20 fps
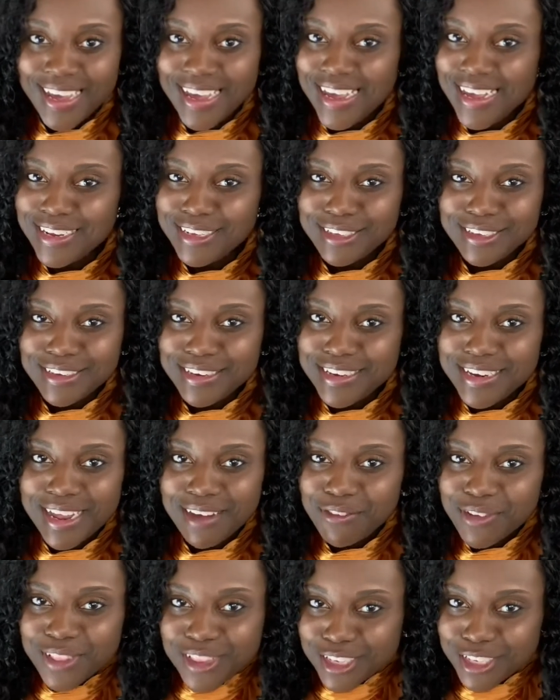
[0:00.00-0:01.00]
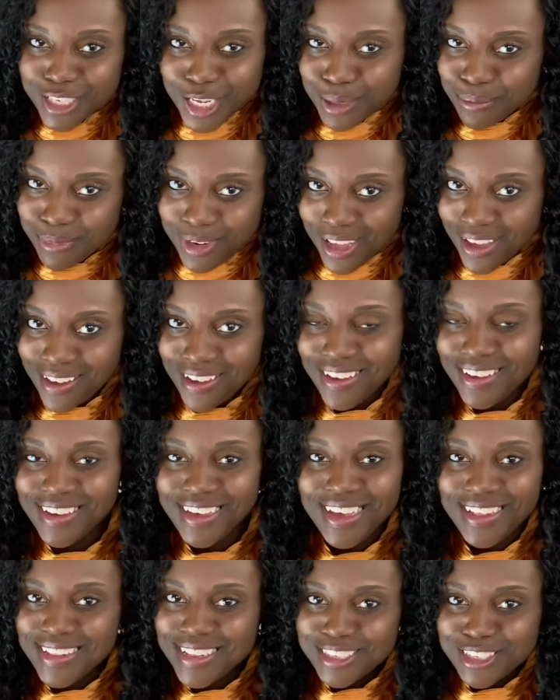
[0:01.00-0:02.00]
it's never the same day,
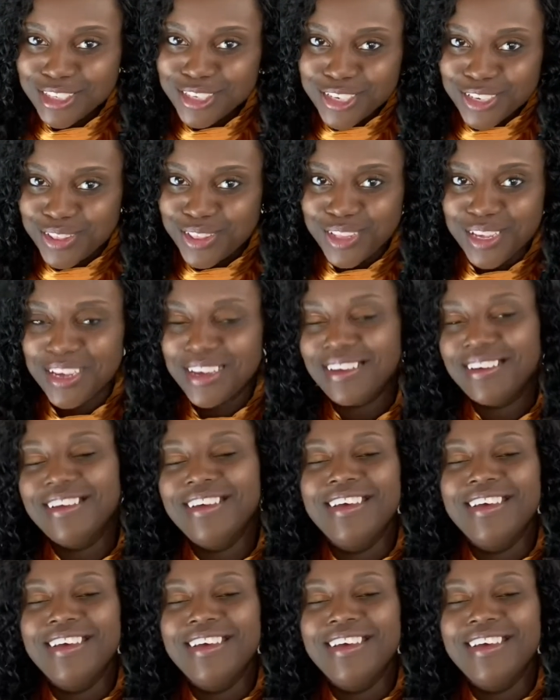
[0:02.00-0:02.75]
and that's a good thing.